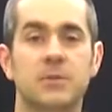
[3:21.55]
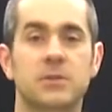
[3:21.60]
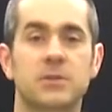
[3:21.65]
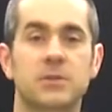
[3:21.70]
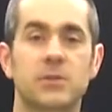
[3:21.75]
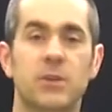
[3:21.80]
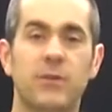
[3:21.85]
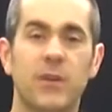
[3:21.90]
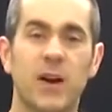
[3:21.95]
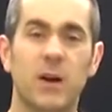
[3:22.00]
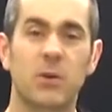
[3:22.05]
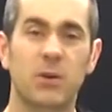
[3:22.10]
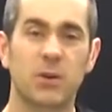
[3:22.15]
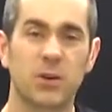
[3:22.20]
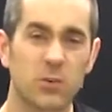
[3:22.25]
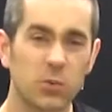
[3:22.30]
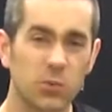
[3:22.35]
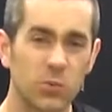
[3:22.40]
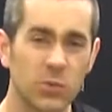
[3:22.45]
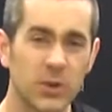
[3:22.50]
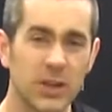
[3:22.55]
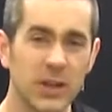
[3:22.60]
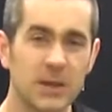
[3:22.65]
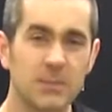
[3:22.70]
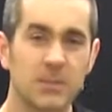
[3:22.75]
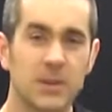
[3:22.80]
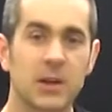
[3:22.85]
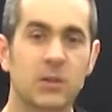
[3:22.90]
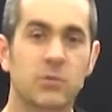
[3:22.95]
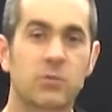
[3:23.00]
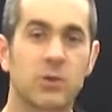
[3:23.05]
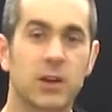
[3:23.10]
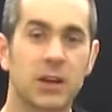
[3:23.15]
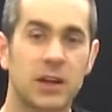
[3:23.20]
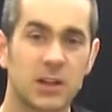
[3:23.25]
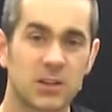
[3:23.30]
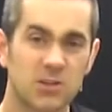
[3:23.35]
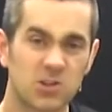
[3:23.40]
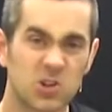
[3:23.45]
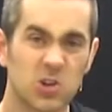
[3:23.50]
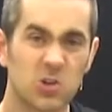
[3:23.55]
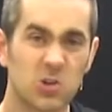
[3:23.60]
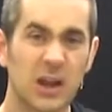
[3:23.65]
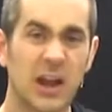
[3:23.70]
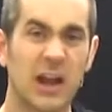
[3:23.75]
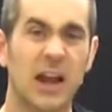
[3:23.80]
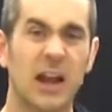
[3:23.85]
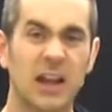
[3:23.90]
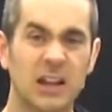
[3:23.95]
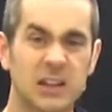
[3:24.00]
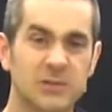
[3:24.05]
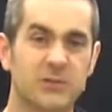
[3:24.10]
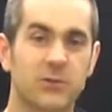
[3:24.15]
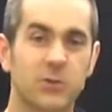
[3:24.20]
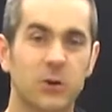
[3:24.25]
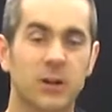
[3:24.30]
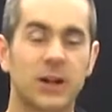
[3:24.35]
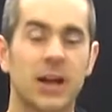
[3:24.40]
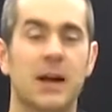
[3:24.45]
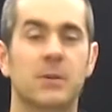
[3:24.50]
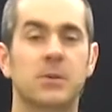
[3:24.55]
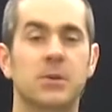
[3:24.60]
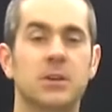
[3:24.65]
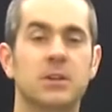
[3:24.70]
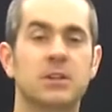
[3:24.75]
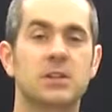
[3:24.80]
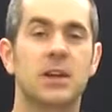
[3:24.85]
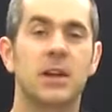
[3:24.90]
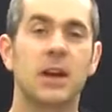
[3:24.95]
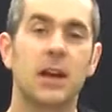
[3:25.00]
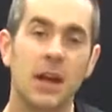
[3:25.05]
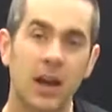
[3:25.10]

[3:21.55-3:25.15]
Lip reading: So if I wanted a really big rig, 2 heads, 4 cabinets,